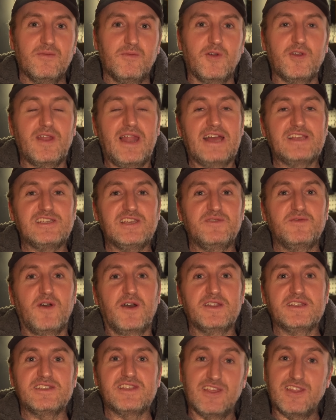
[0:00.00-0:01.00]
what you'll actually
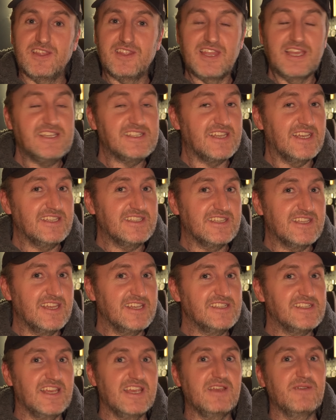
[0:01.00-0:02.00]
find is that the DC to
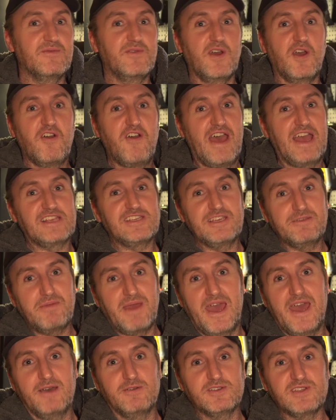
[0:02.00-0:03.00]
DC converter actually
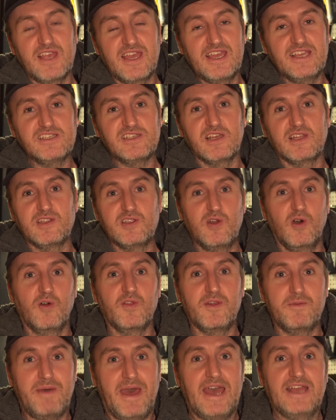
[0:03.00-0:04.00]
powers the heater, not
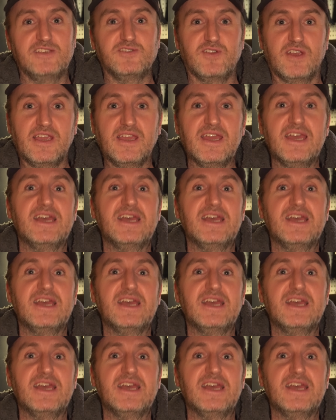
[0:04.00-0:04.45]
the battery.